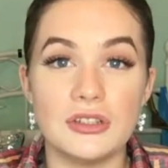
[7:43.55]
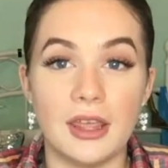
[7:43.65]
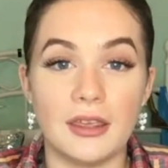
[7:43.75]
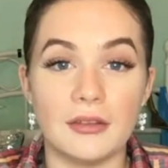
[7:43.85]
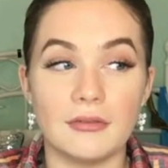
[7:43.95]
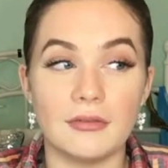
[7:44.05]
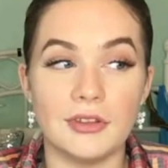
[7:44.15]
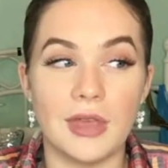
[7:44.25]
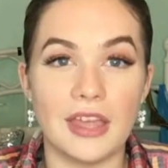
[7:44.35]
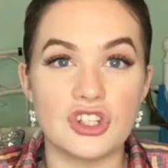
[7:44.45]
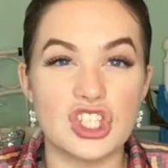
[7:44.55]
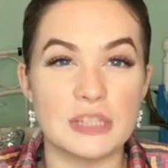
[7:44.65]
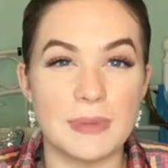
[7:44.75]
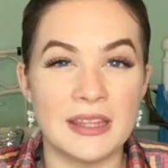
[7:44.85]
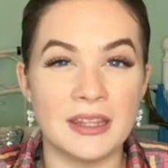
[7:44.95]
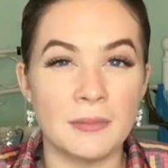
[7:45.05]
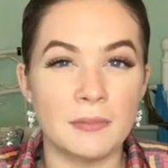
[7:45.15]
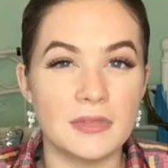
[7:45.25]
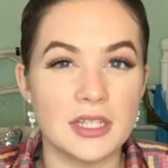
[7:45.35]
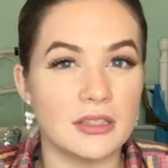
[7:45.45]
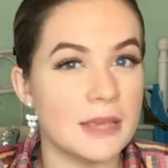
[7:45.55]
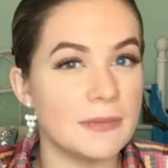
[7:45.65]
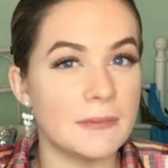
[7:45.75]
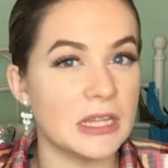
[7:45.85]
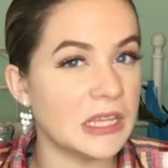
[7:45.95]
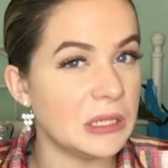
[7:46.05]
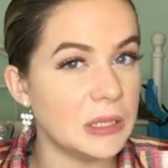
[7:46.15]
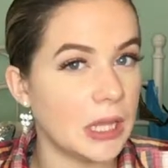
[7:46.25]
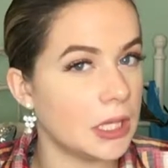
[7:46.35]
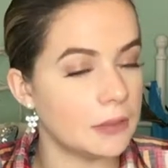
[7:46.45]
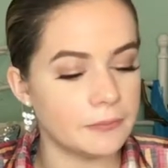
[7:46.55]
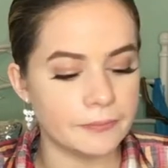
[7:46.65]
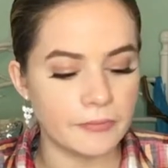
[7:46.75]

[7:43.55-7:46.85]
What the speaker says: like, you can't just spit in them to keep them clean. Like,